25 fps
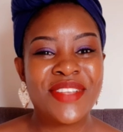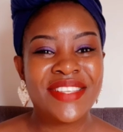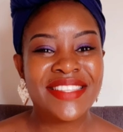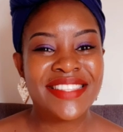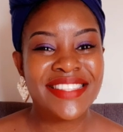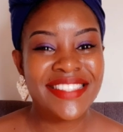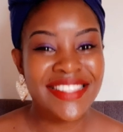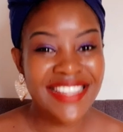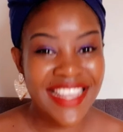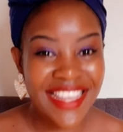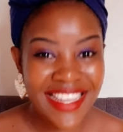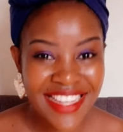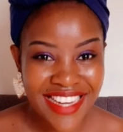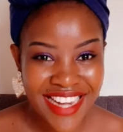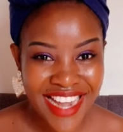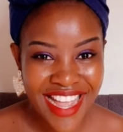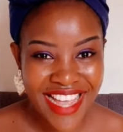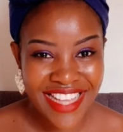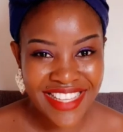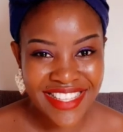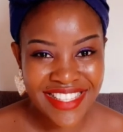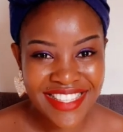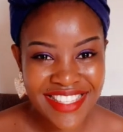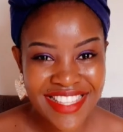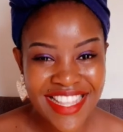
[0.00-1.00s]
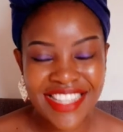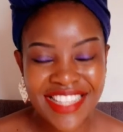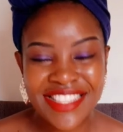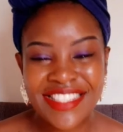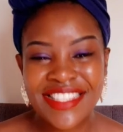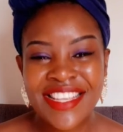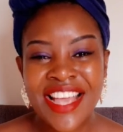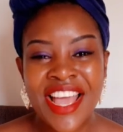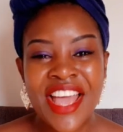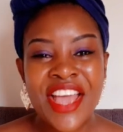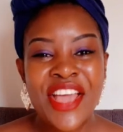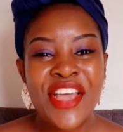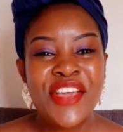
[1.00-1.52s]
sickness
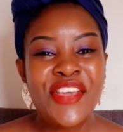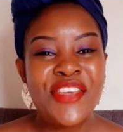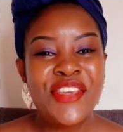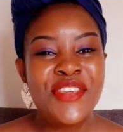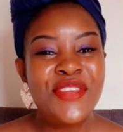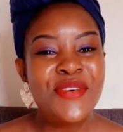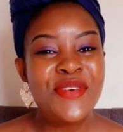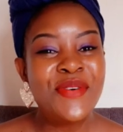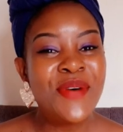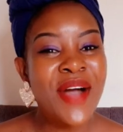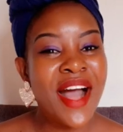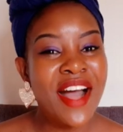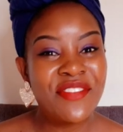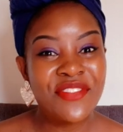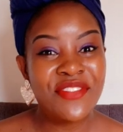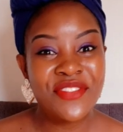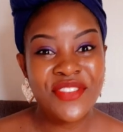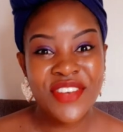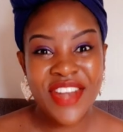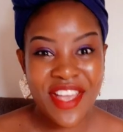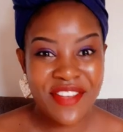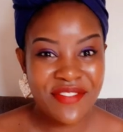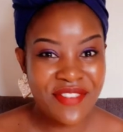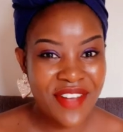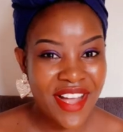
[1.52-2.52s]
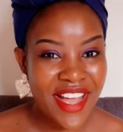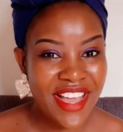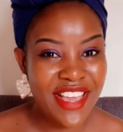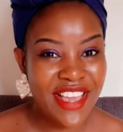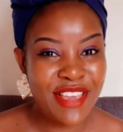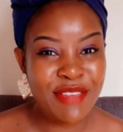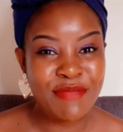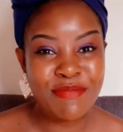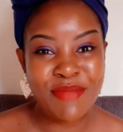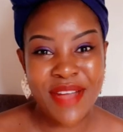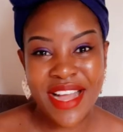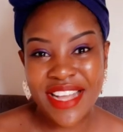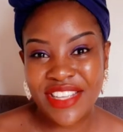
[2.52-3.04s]
that you have never
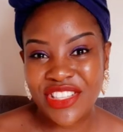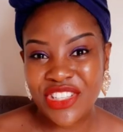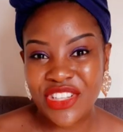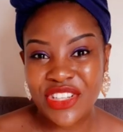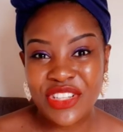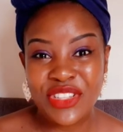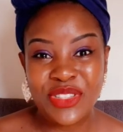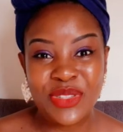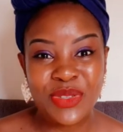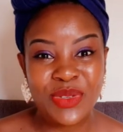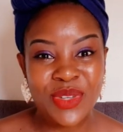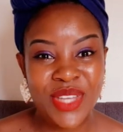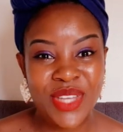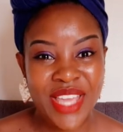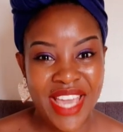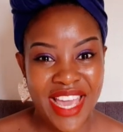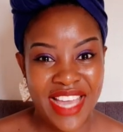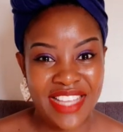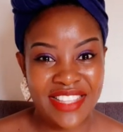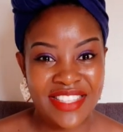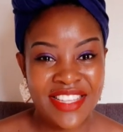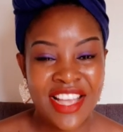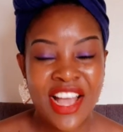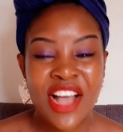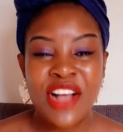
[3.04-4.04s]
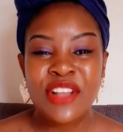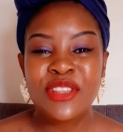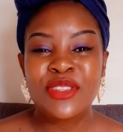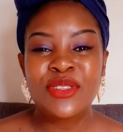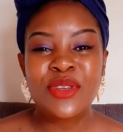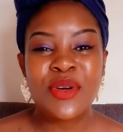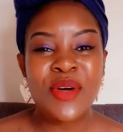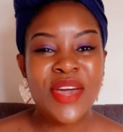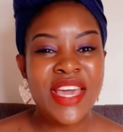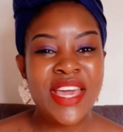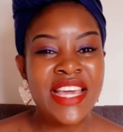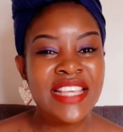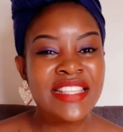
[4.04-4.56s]
imagined to get.
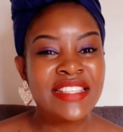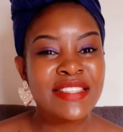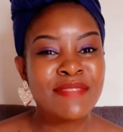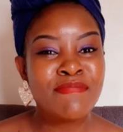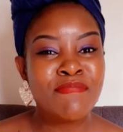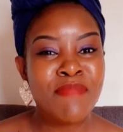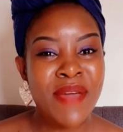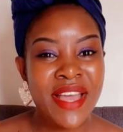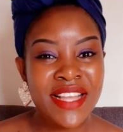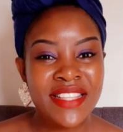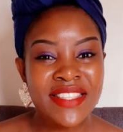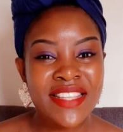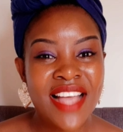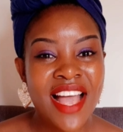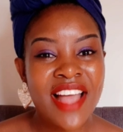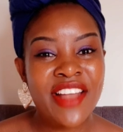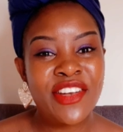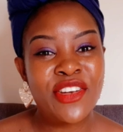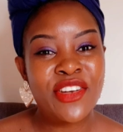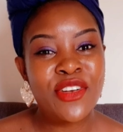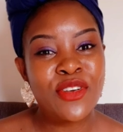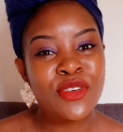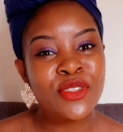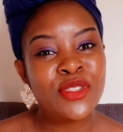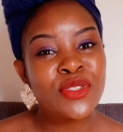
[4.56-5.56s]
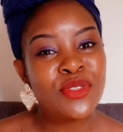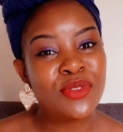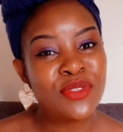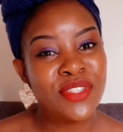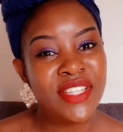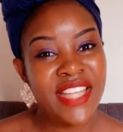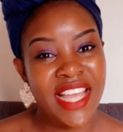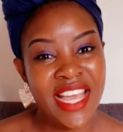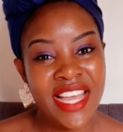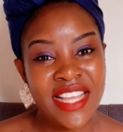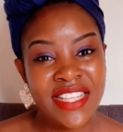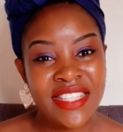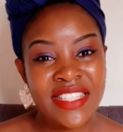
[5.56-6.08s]
So it's better not to
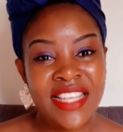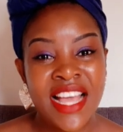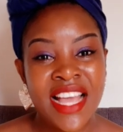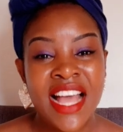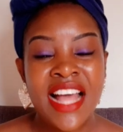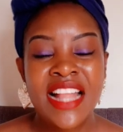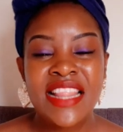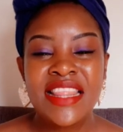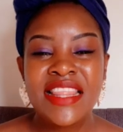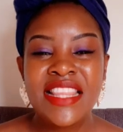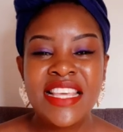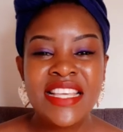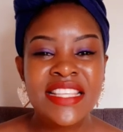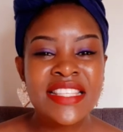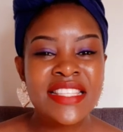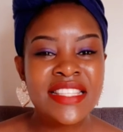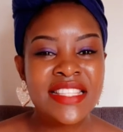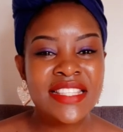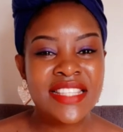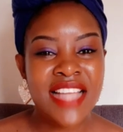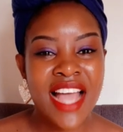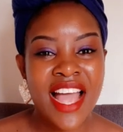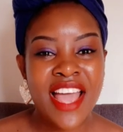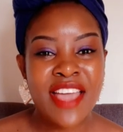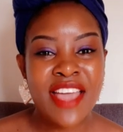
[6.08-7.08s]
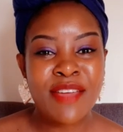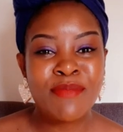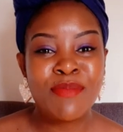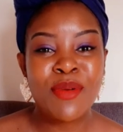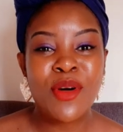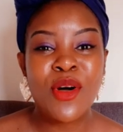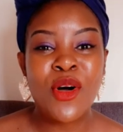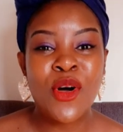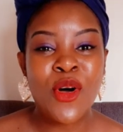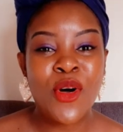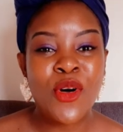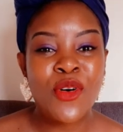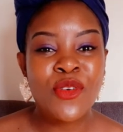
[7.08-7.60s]
date this type
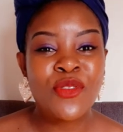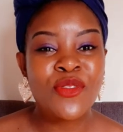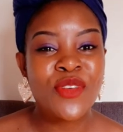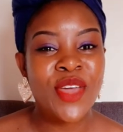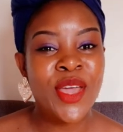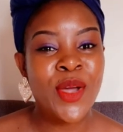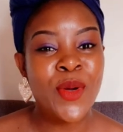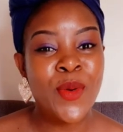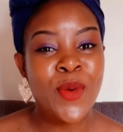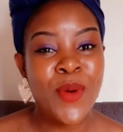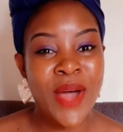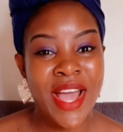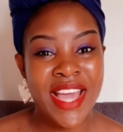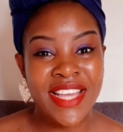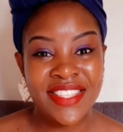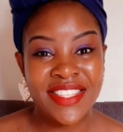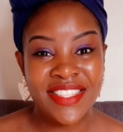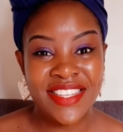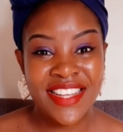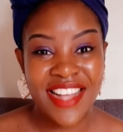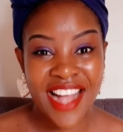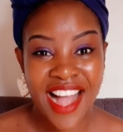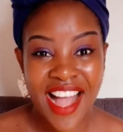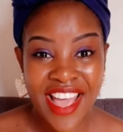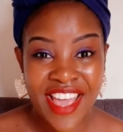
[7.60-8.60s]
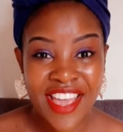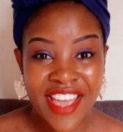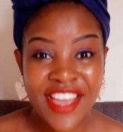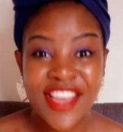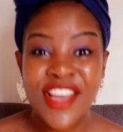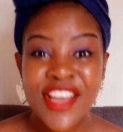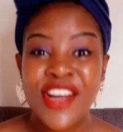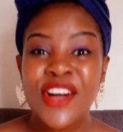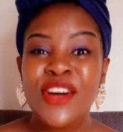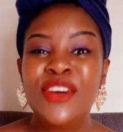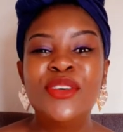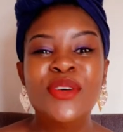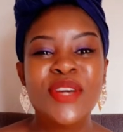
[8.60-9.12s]
of a white guy
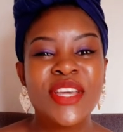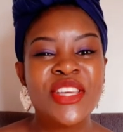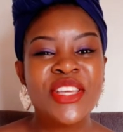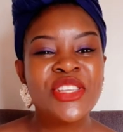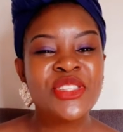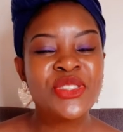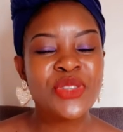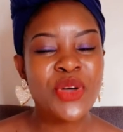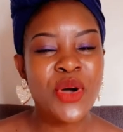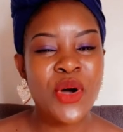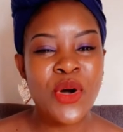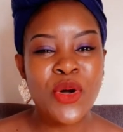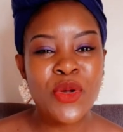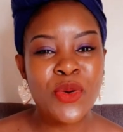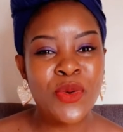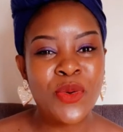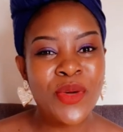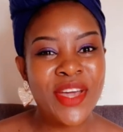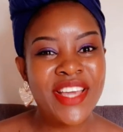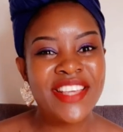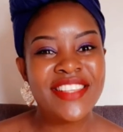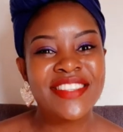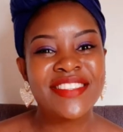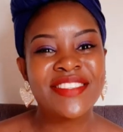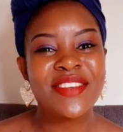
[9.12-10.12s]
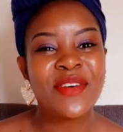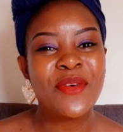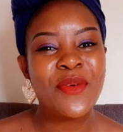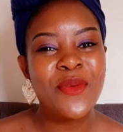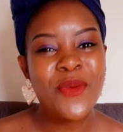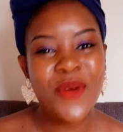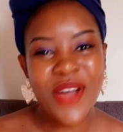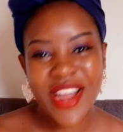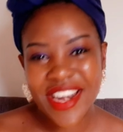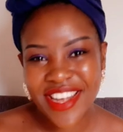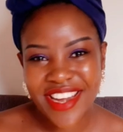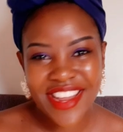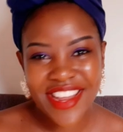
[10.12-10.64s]
who is always
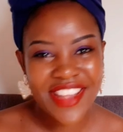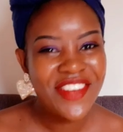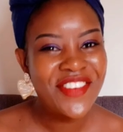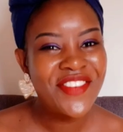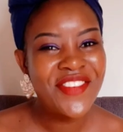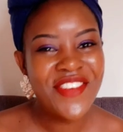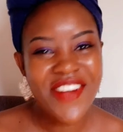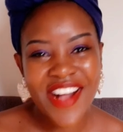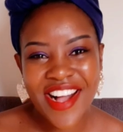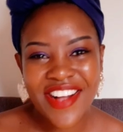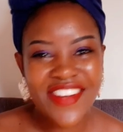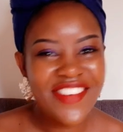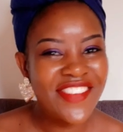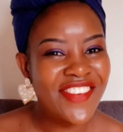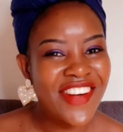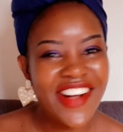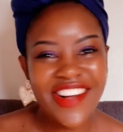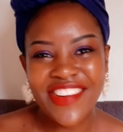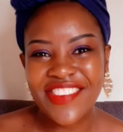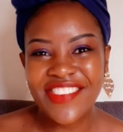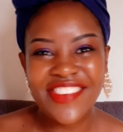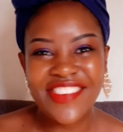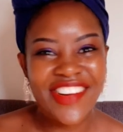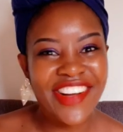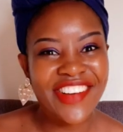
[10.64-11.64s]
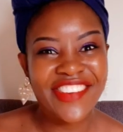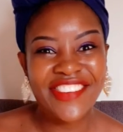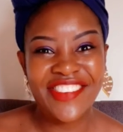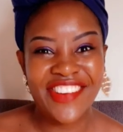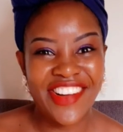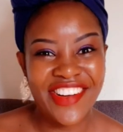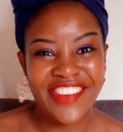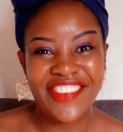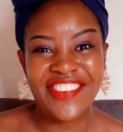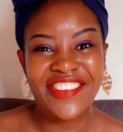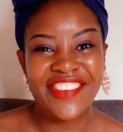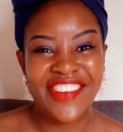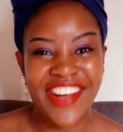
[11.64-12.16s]
working, work, work, work,
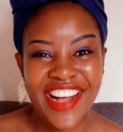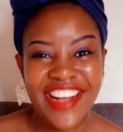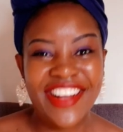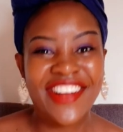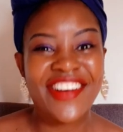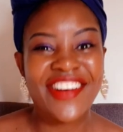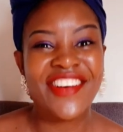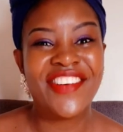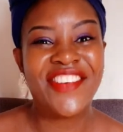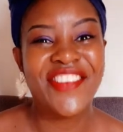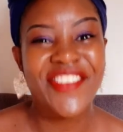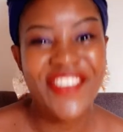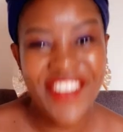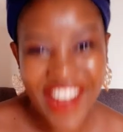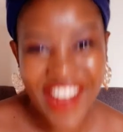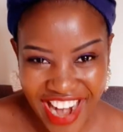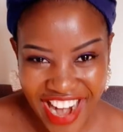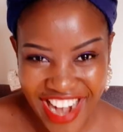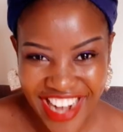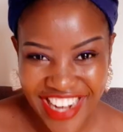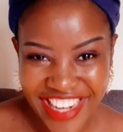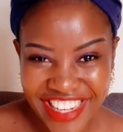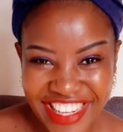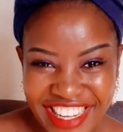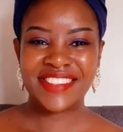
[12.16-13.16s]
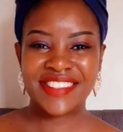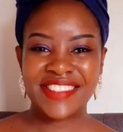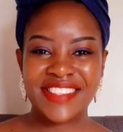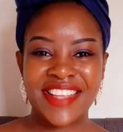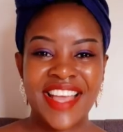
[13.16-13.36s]
work, work, work.